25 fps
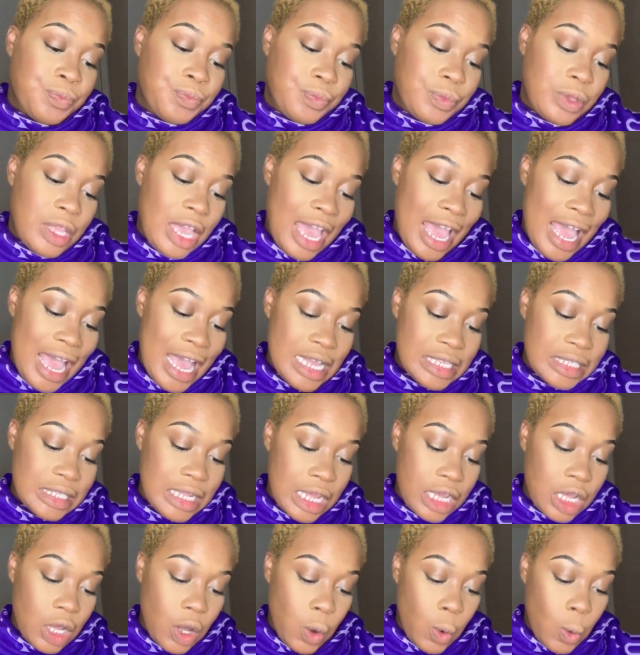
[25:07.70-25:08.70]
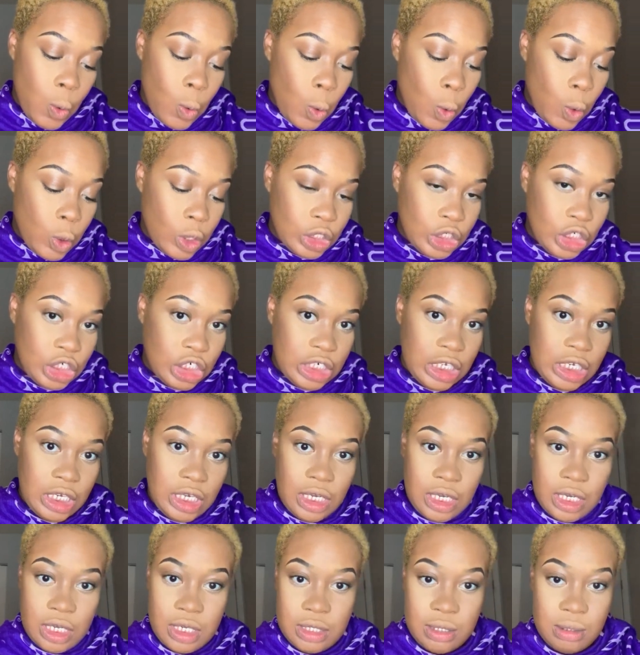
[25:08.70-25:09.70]
It has like an
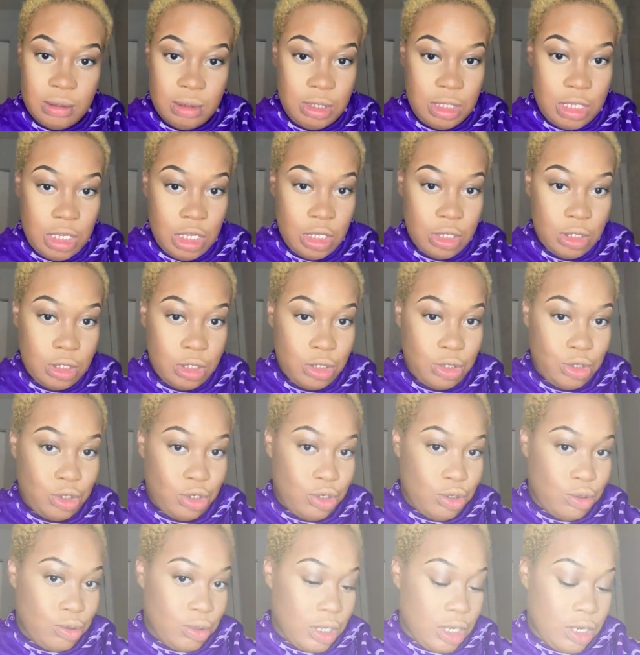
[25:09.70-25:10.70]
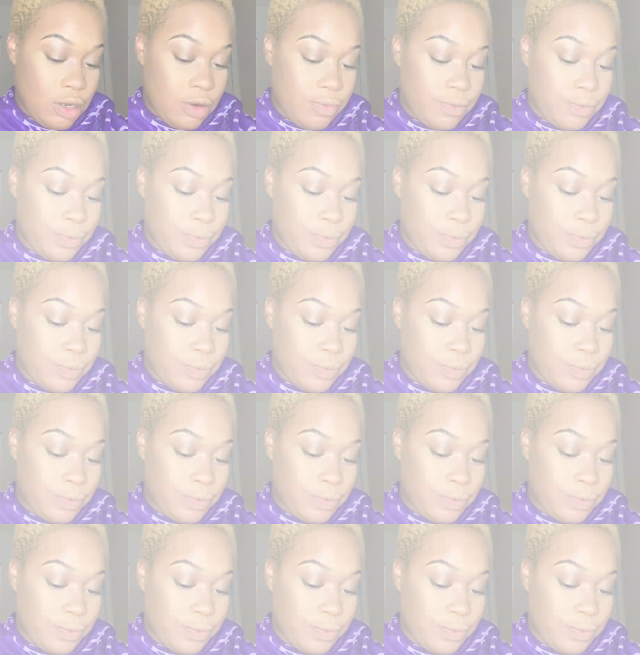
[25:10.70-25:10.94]
orangey tint to it.